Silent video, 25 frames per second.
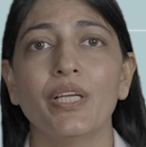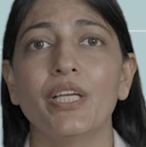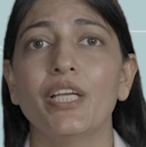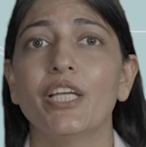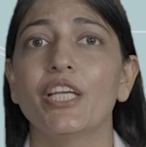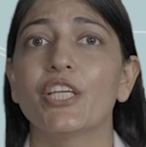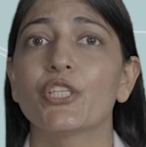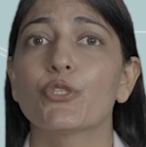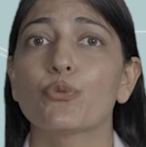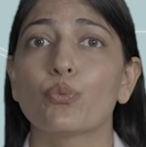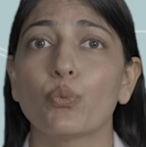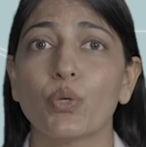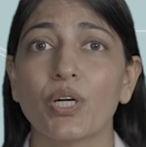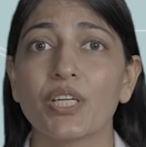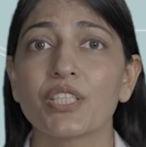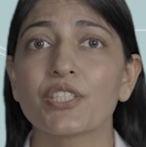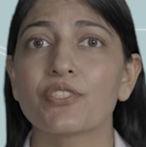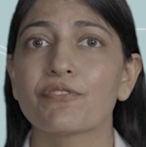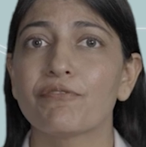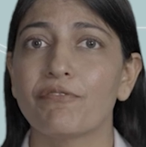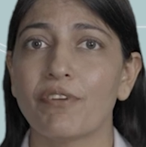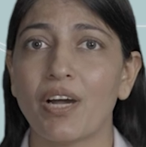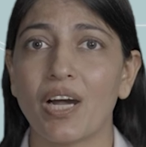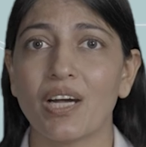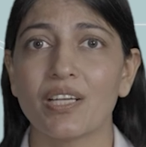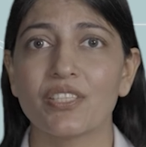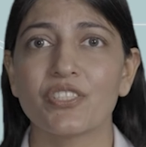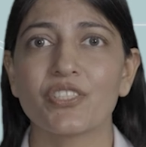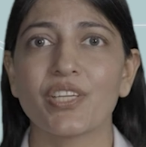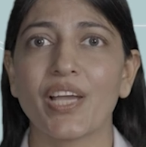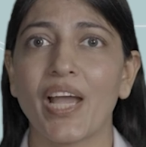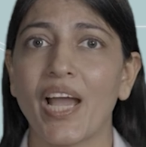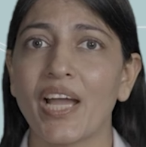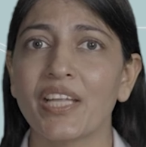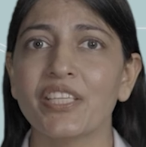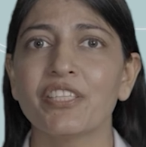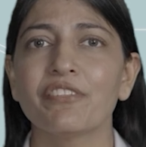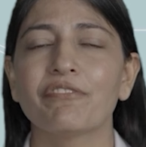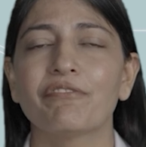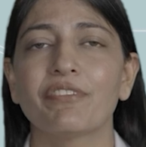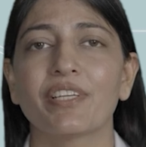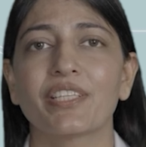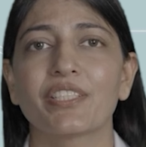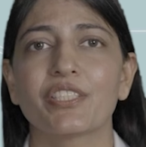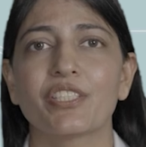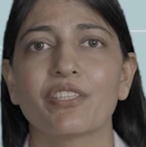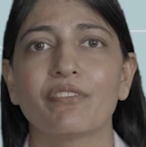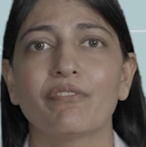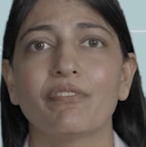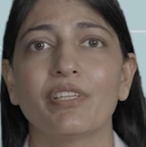It works fast and
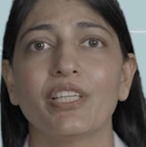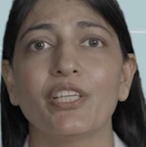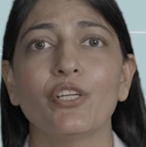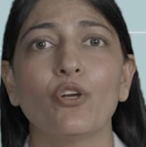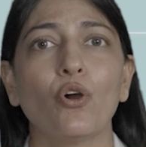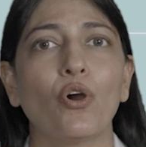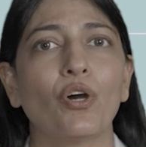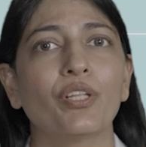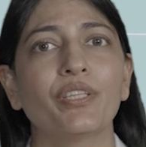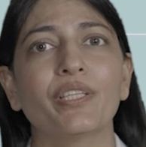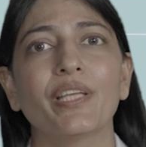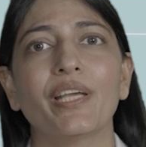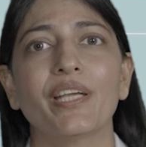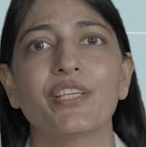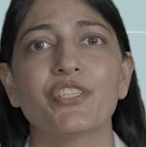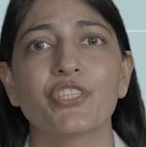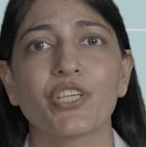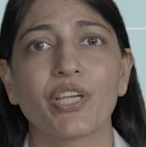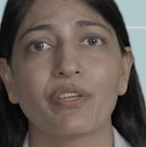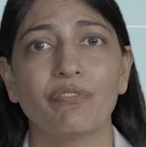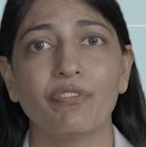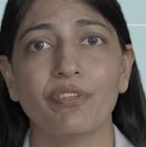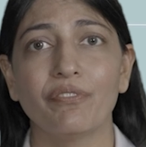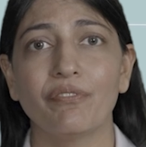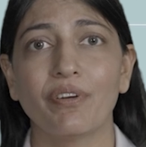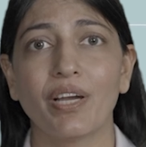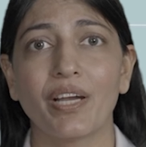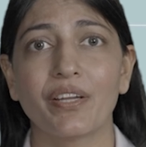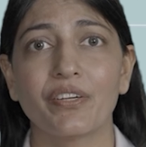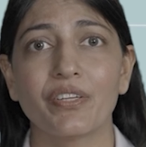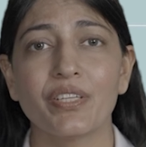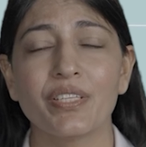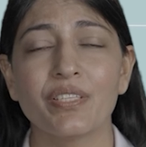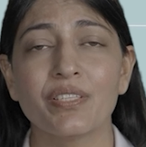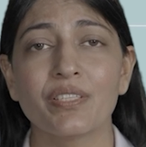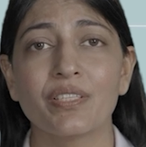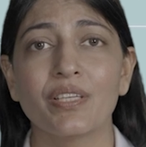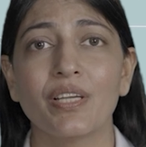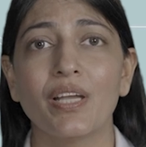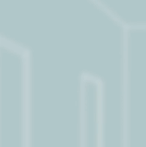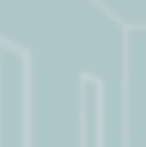effectively on the HIV virus